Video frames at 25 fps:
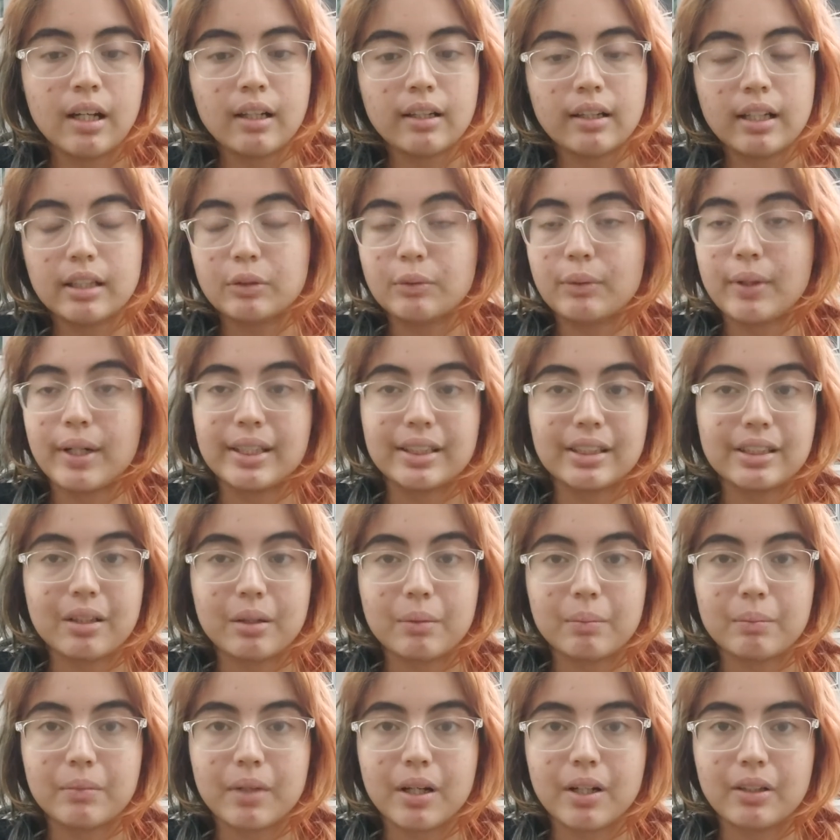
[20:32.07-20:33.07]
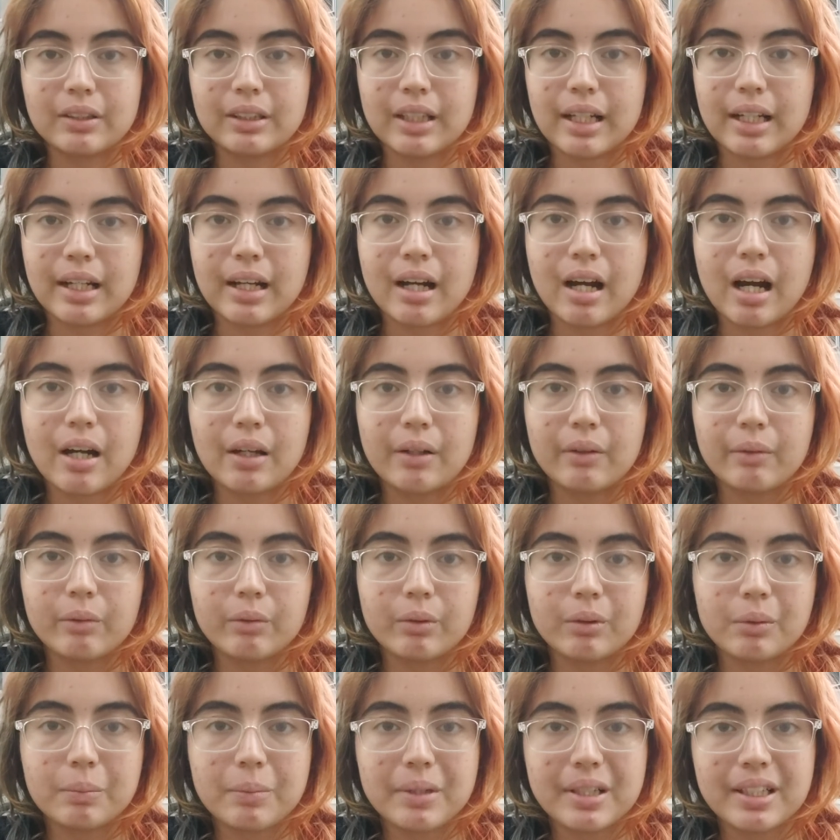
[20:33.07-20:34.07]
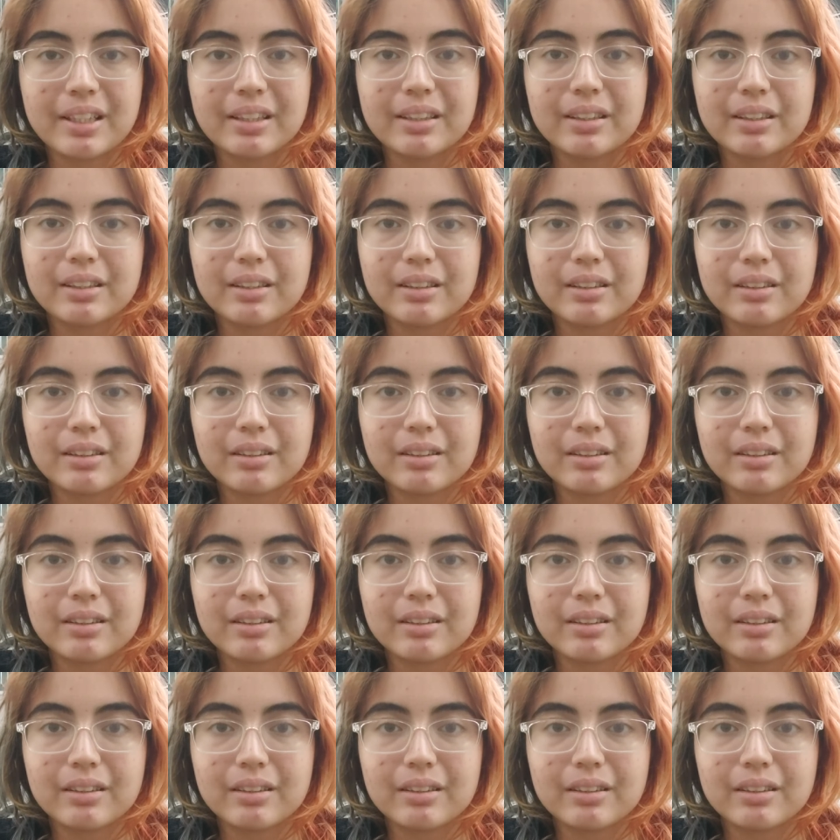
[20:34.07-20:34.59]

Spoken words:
That's when I stopped. I was like, I will be still.